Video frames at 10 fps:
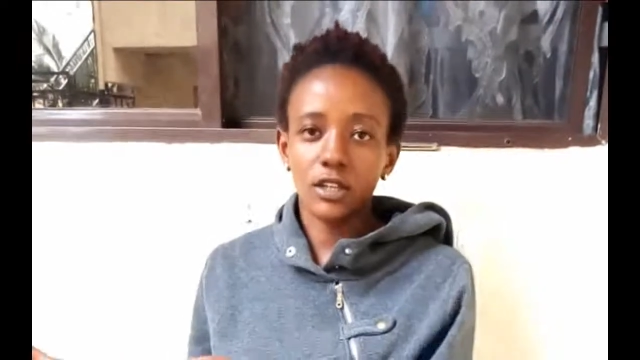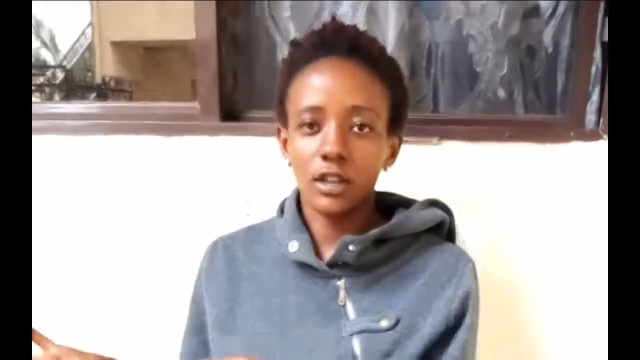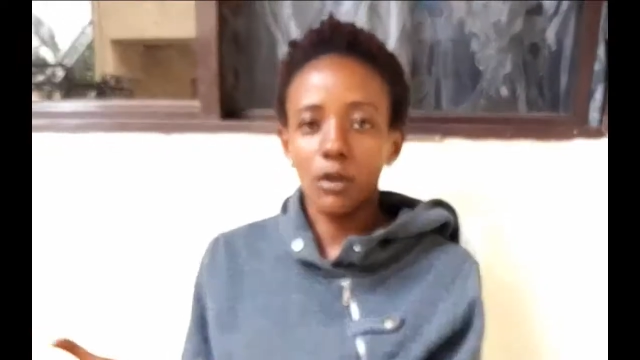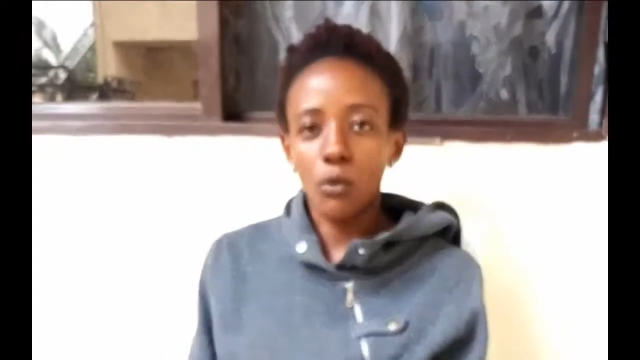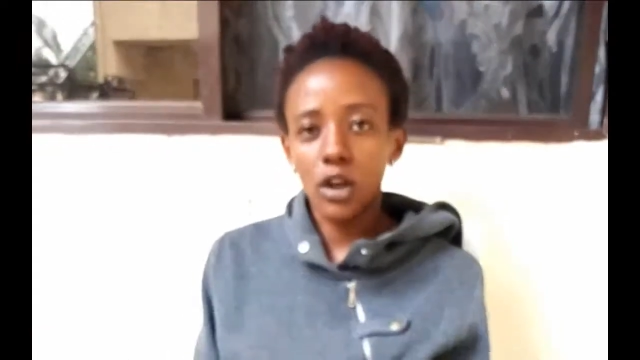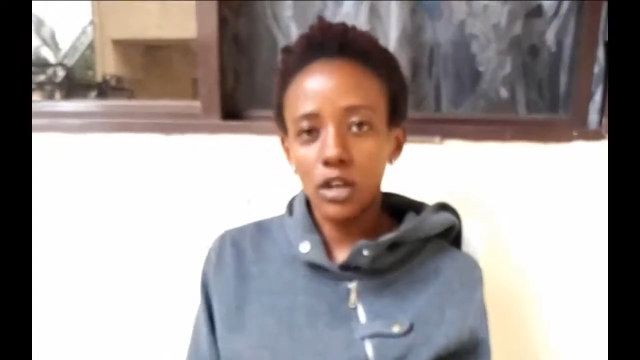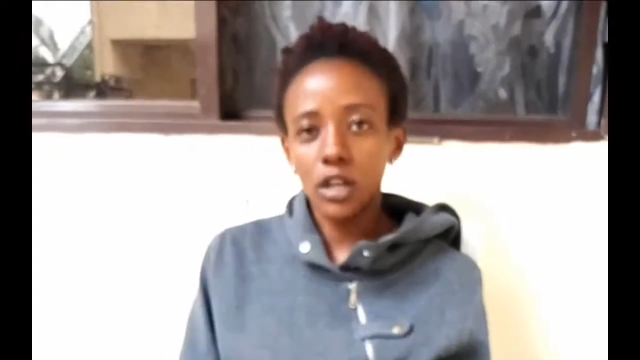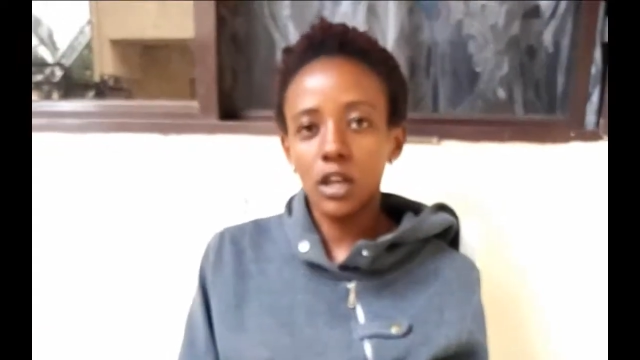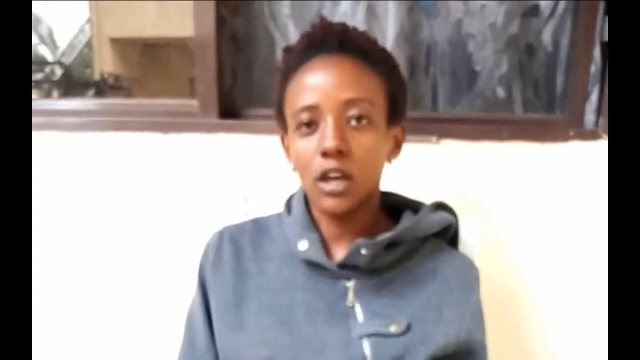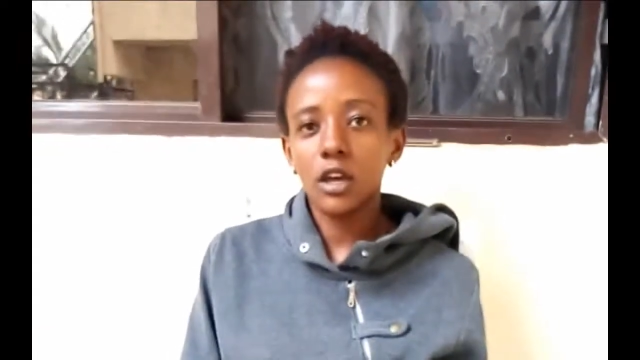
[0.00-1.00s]
that are
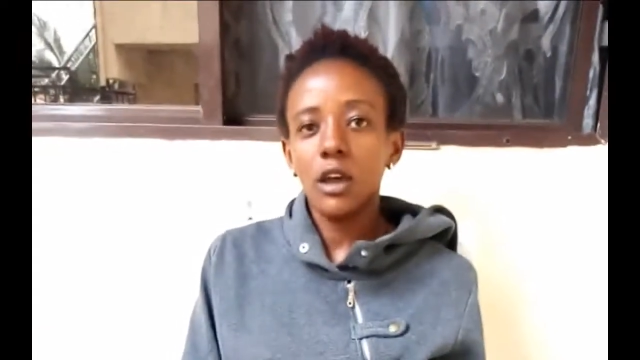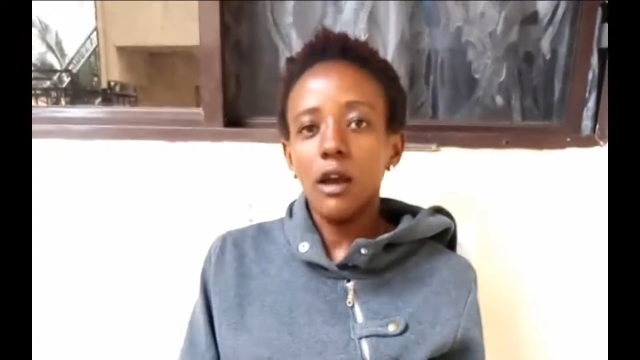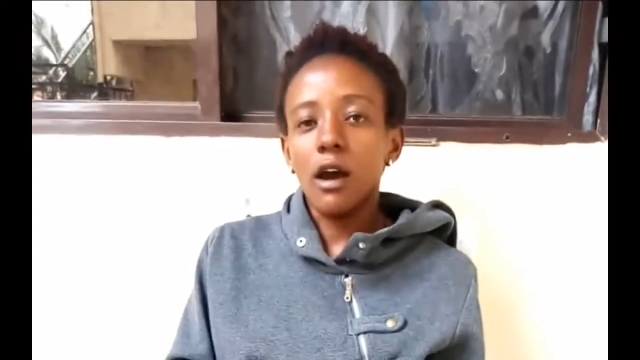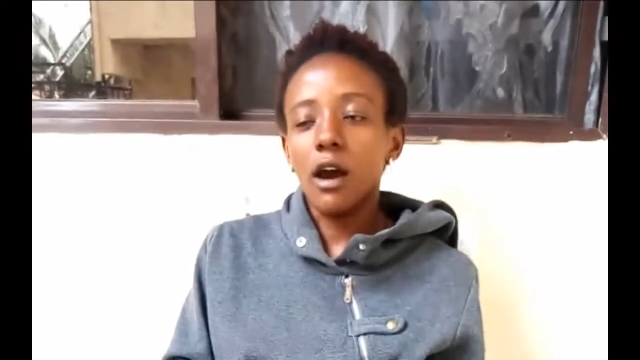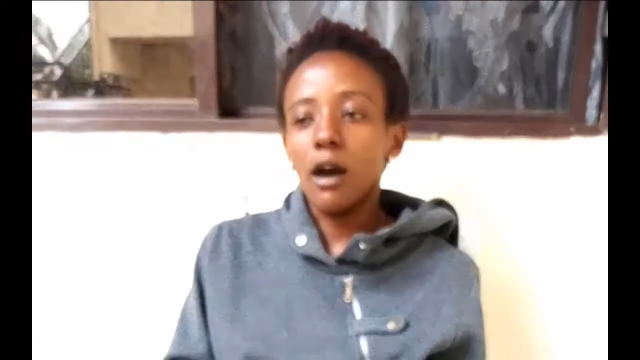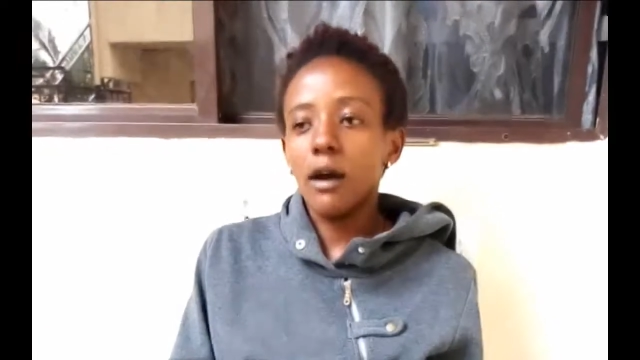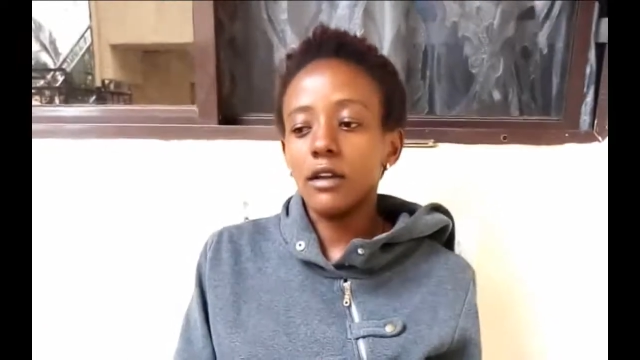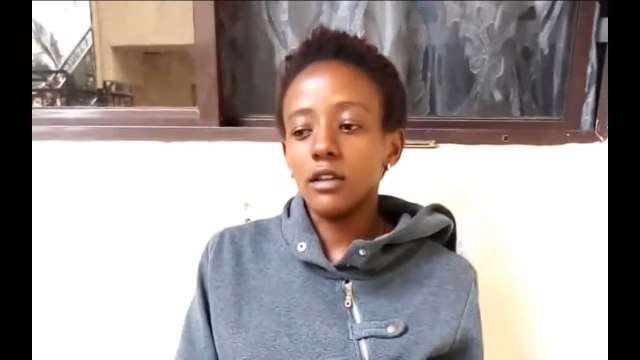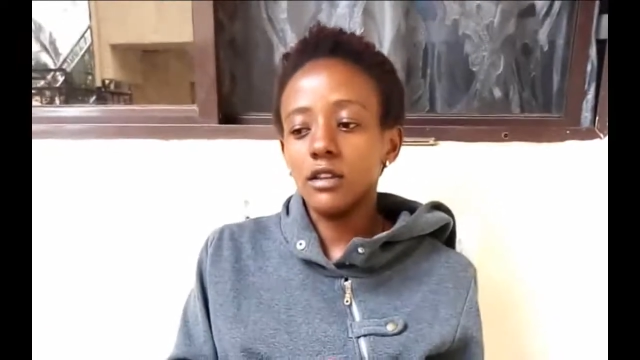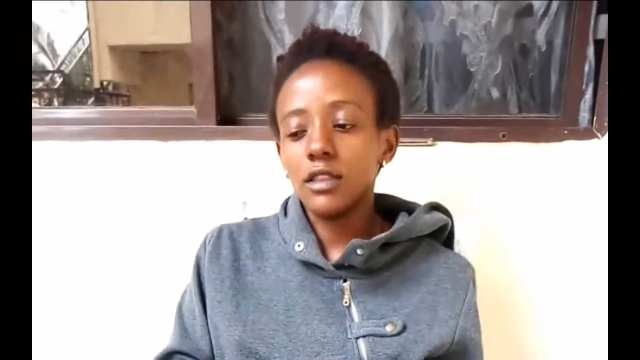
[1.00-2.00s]
running
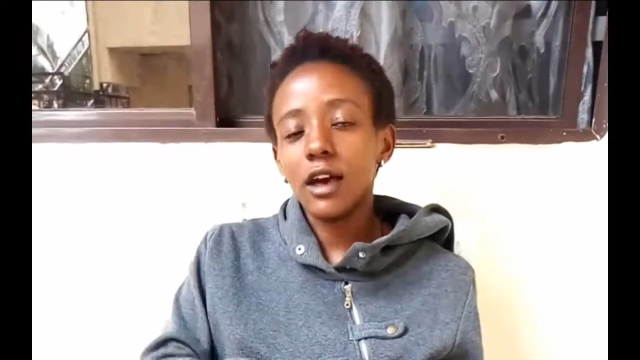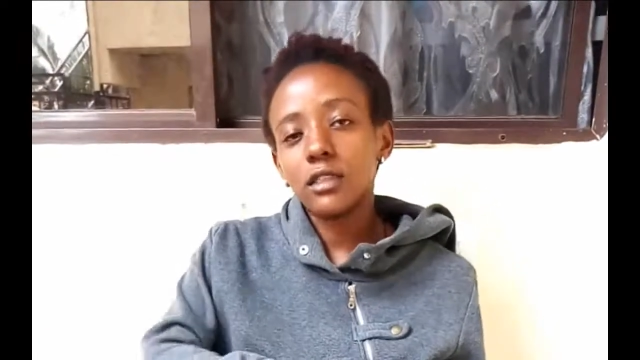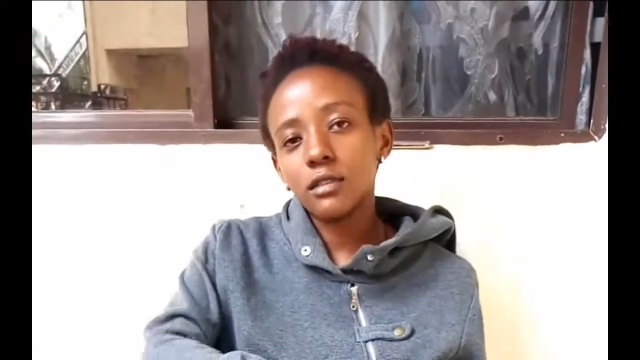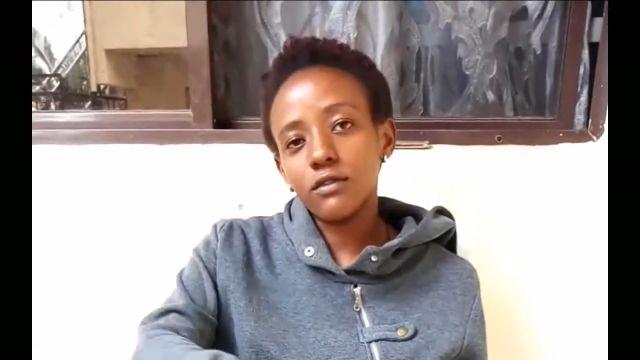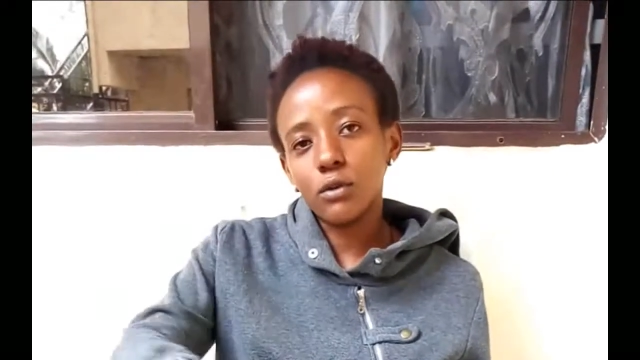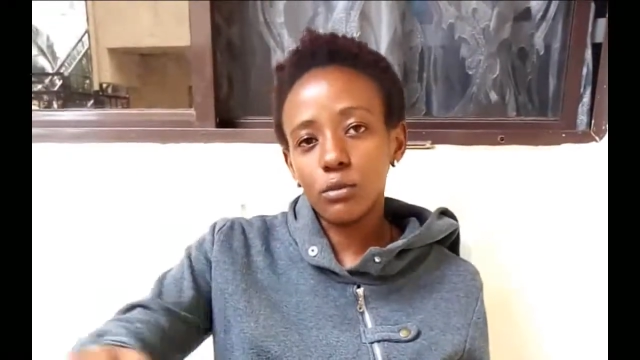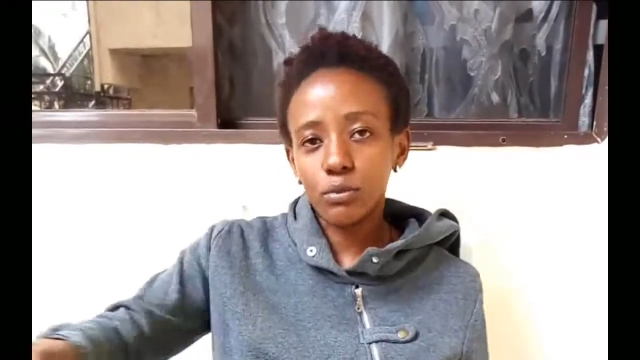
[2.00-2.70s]
in that very